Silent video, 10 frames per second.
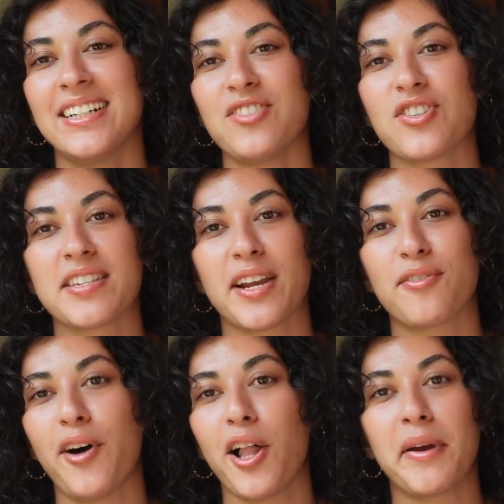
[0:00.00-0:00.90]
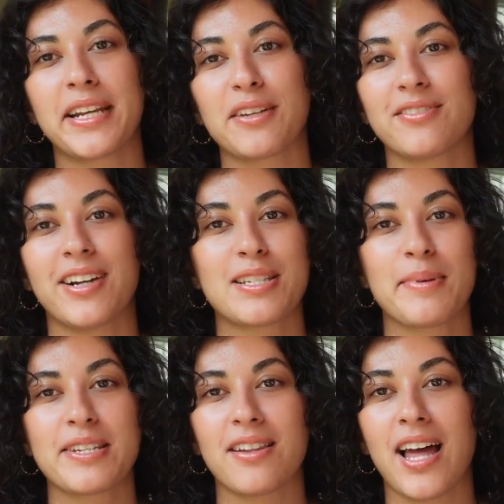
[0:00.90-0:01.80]
just like following different
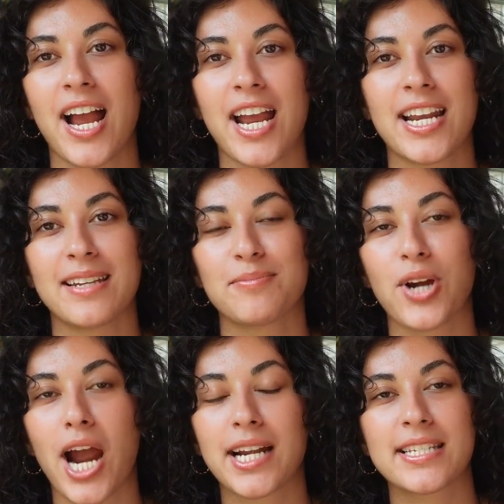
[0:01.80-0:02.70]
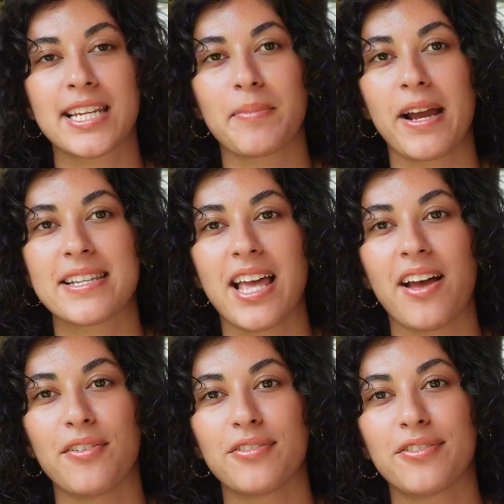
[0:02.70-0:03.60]
recipes online and practicing myself.